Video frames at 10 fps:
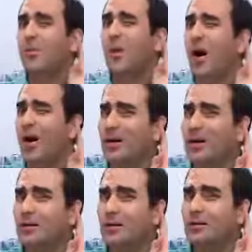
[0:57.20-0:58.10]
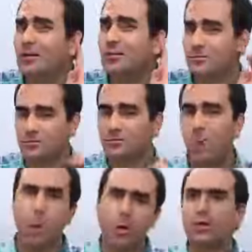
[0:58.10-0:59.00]
pardon,
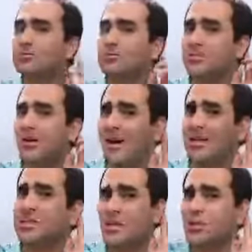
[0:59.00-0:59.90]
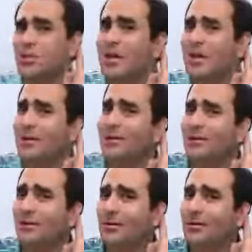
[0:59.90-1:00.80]
or excuse me,
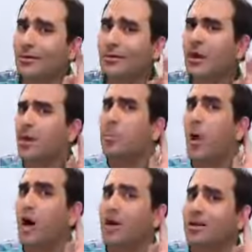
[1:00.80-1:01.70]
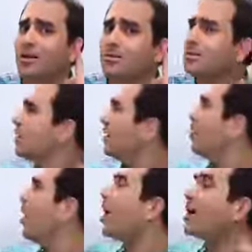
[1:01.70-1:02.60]
pardon,
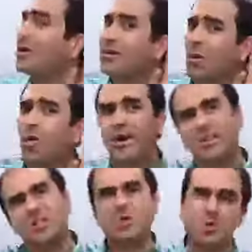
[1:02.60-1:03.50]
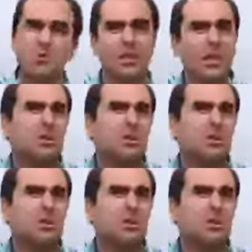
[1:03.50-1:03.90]
Pardon or excuse me, they